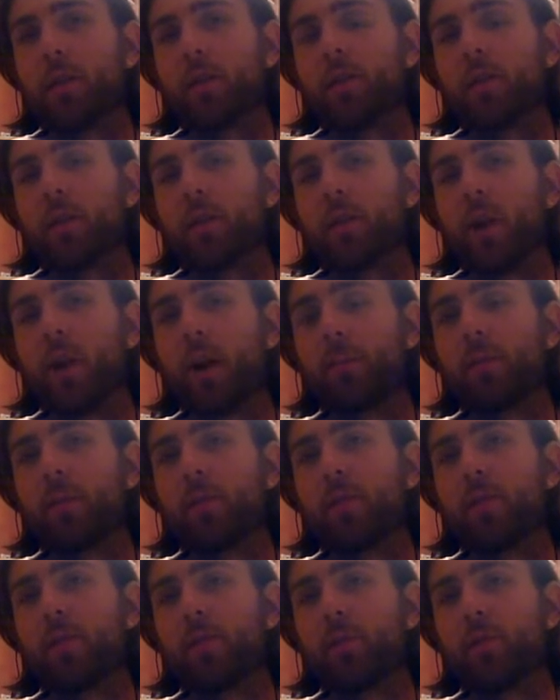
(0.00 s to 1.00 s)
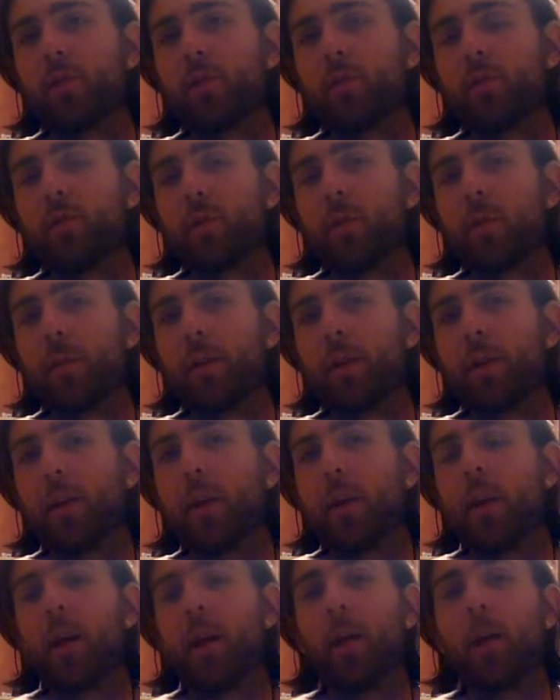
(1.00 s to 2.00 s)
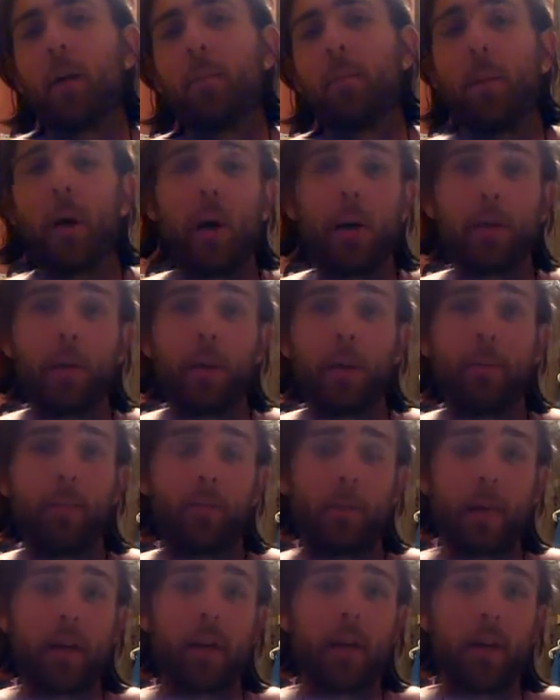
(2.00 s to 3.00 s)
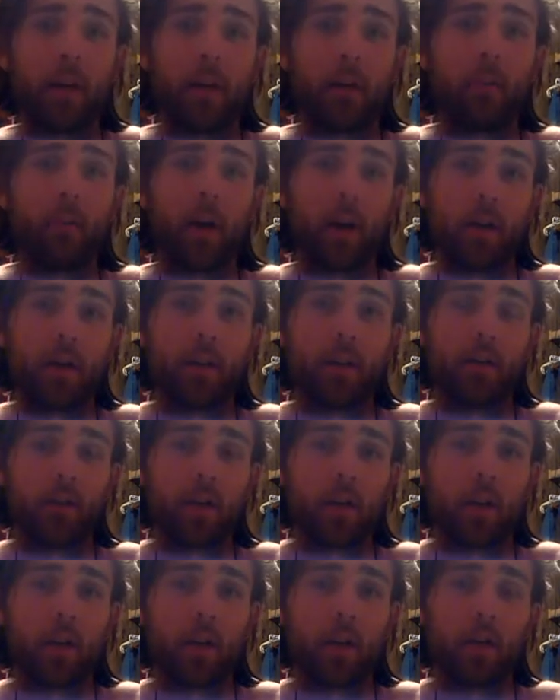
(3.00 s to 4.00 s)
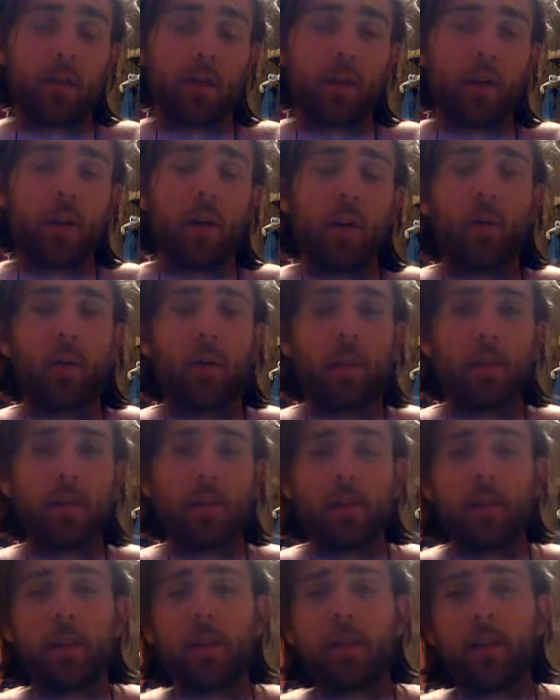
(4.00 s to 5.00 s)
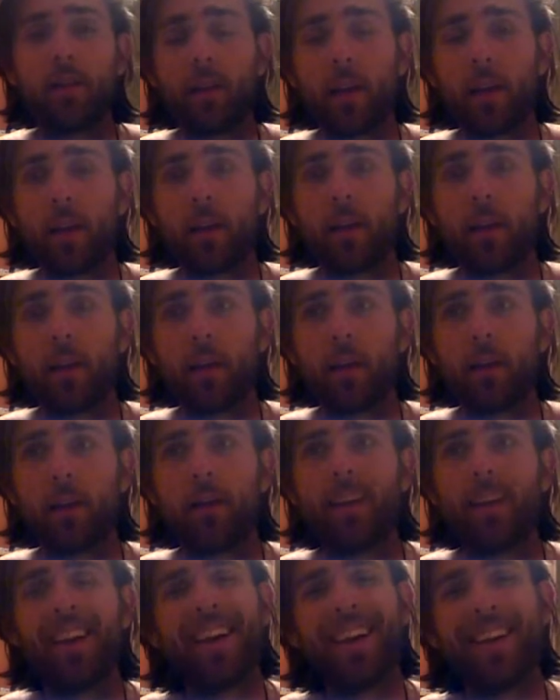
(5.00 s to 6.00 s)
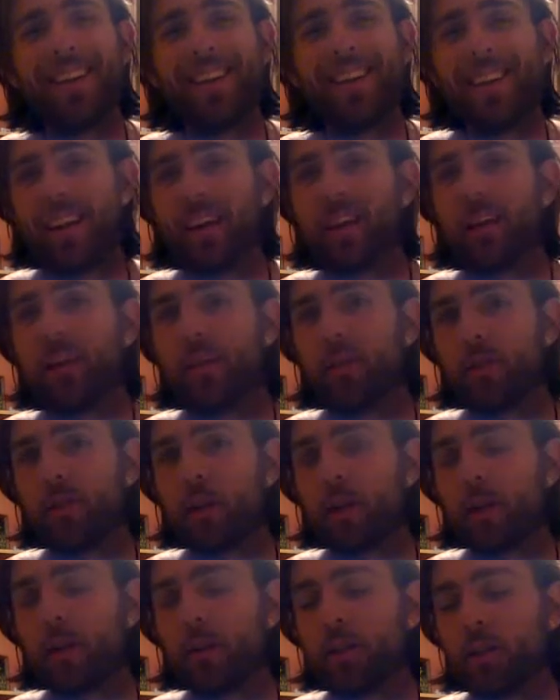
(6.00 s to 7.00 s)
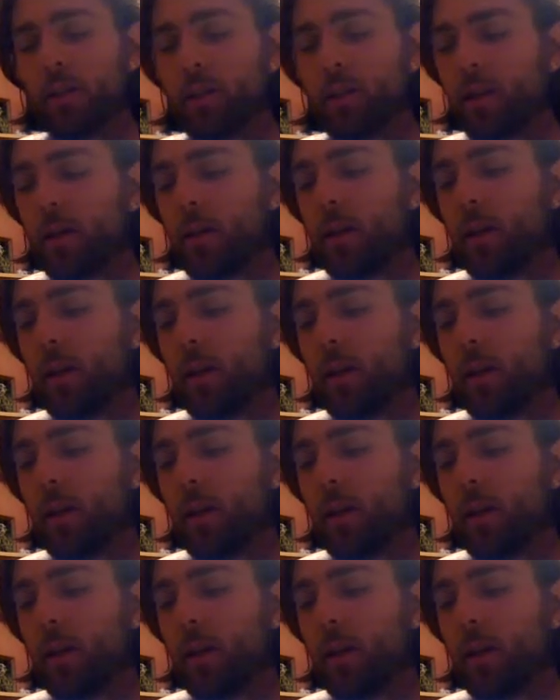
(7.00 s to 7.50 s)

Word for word: So the copper should be absorbing, taking on a positive charge, while the zinc is taking on a negative charge.